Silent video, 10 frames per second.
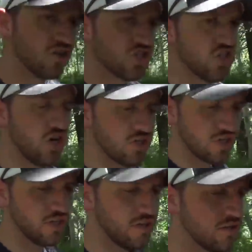a bear
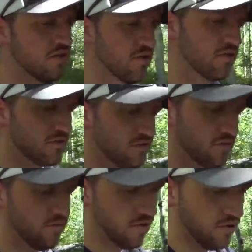canister,
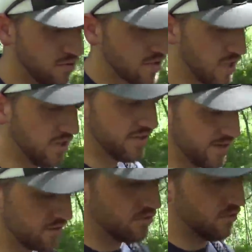or
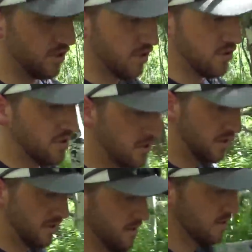you just don't have the money